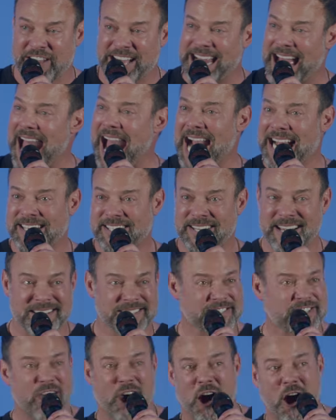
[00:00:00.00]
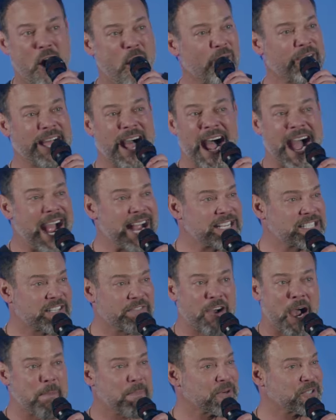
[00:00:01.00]
got access to all kinds of
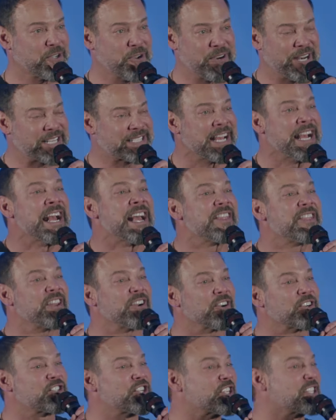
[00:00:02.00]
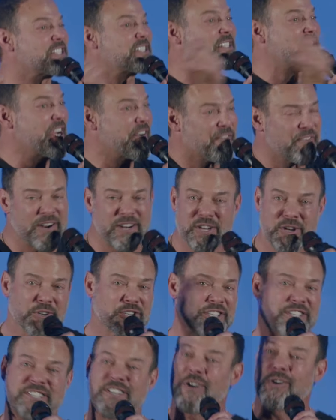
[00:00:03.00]
opportunities that are just different. You're
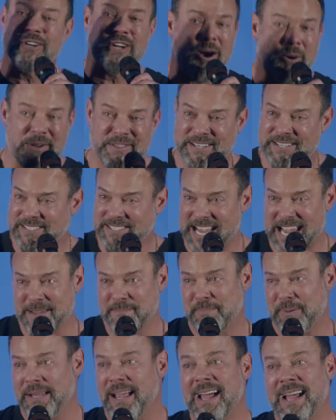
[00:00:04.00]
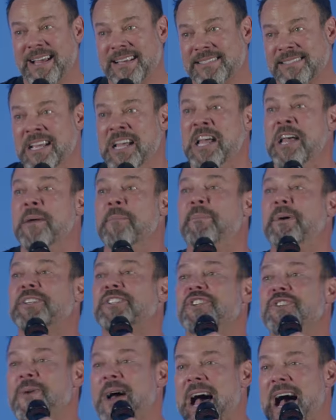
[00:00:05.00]
still going the same place,
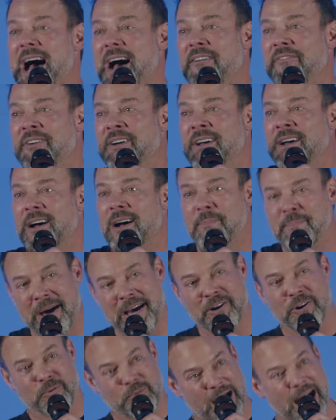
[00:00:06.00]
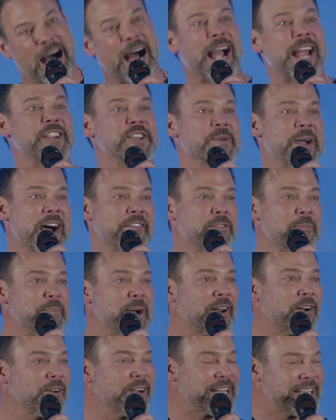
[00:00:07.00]
but you have a better ride. You have a
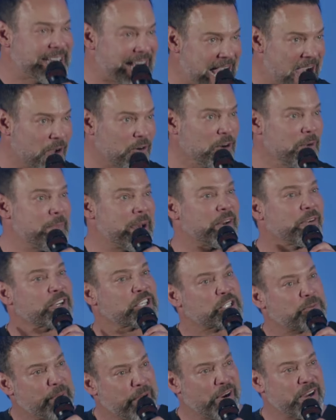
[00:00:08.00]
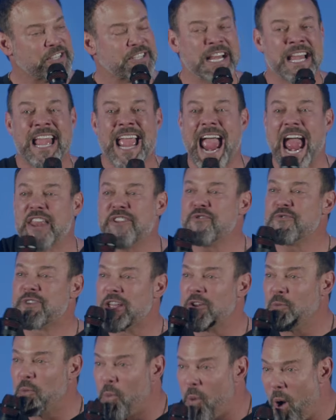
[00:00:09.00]
better encounter, a better experience, and you
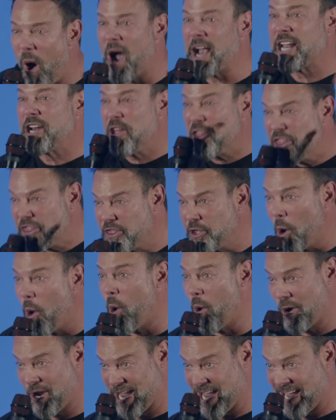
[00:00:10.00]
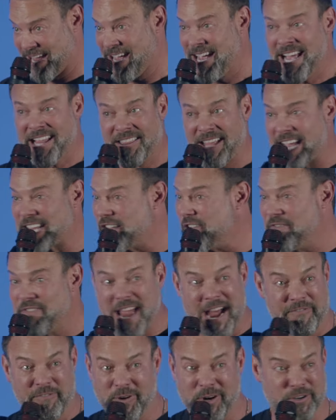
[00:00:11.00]
can walk in authority like you've
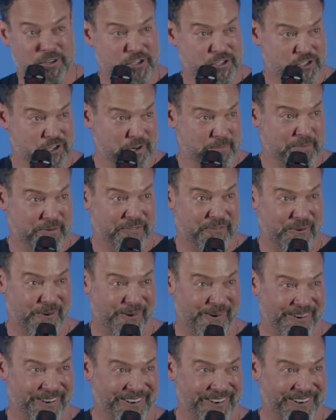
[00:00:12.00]
never understood before.